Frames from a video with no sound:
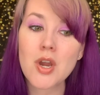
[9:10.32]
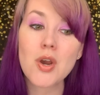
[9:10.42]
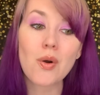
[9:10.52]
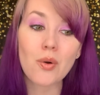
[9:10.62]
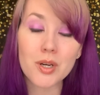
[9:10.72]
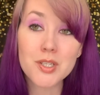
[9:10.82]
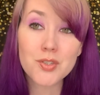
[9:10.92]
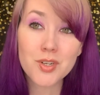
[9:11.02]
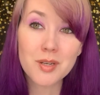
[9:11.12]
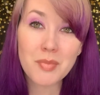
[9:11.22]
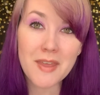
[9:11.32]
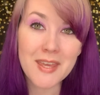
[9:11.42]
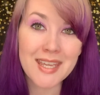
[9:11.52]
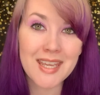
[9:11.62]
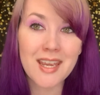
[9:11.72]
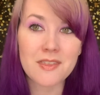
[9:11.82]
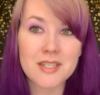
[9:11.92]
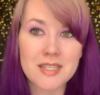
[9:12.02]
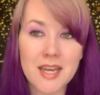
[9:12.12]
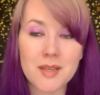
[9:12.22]
orchestrated by the king at the
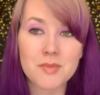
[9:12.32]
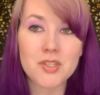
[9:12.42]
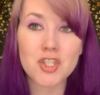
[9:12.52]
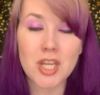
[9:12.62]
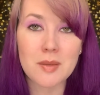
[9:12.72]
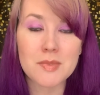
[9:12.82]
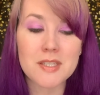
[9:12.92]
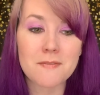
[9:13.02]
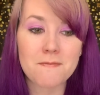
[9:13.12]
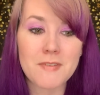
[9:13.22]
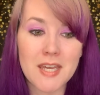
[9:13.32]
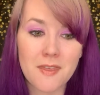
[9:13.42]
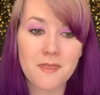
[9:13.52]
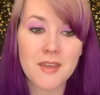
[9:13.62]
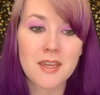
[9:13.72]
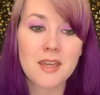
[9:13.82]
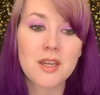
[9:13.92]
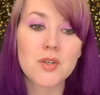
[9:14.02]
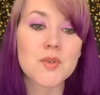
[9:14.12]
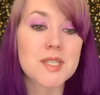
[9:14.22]
time's James V,
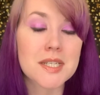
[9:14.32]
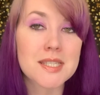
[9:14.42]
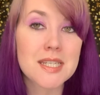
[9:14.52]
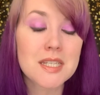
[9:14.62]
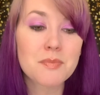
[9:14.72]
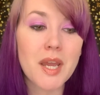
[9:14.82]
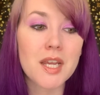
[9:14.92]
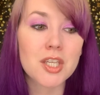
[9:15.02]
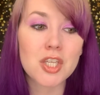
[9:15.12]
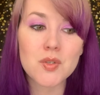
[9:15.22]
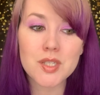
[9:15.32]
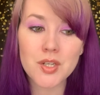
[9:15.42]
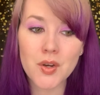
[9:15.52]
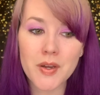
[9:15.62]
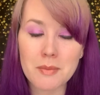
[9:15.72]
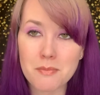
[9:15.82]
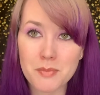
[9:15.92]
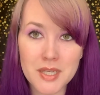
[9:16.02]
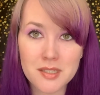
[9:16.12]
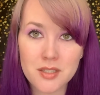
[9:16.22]
who succeeded by accusing her on a
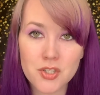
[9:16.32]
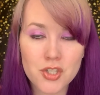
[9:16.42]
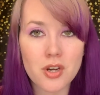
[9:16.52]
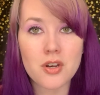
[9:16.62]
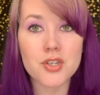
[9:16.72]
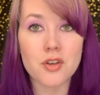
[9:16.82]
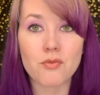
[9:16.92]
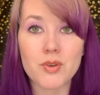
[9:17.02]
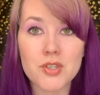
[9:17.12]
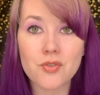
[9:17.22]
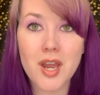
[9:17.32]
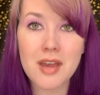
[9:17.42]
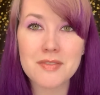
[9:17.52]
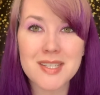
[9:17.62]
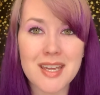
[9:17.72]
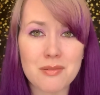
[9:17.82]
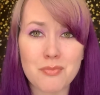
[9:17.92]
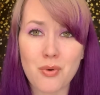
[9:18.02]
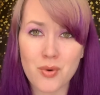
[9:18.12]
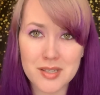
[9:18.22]
baseless charge of witchcraft and
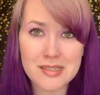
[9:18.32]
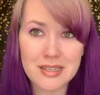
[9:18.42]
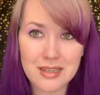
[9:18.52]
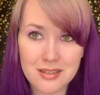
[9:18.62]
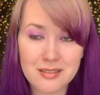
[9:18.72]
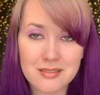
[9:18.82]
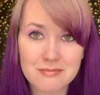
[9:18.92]
poisoning.